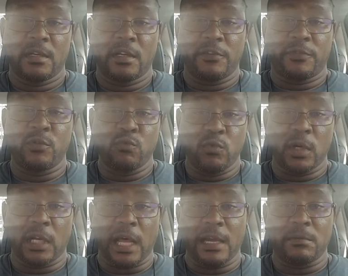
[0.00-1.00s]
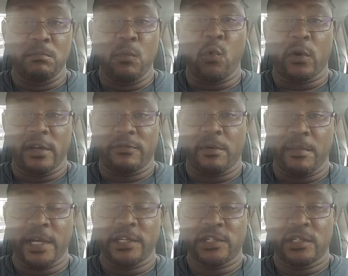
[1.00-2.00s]
If you would like more
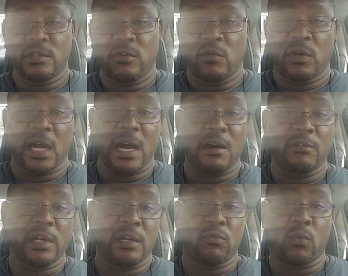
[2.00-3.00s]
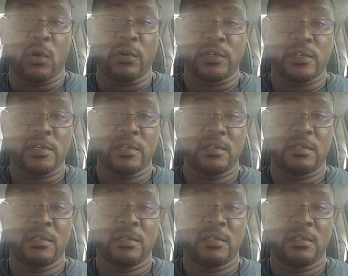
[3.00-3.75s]
information on how that works,